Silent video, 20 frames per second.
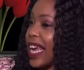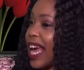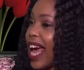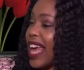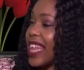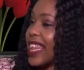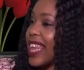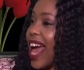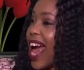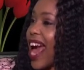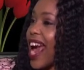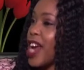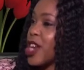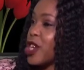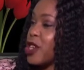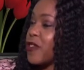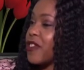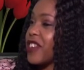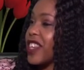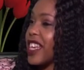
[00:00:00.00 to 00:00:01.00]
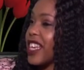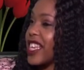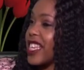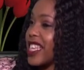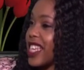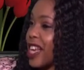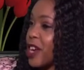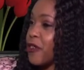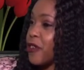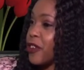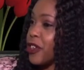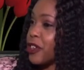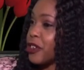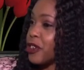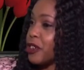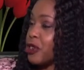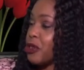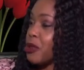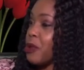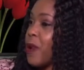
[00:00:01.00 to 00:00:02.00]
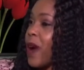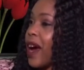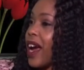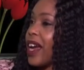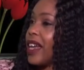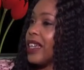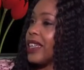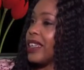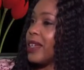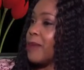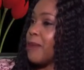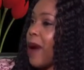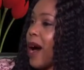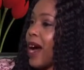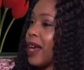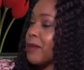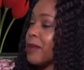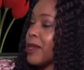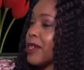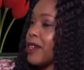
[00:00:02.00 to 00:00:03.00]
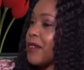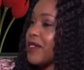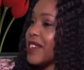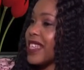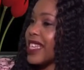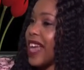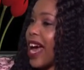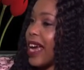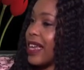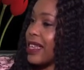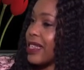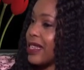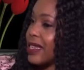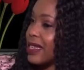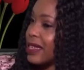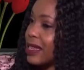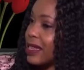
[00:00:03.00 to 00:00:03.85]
At the age of 37, you were in the Department of Science.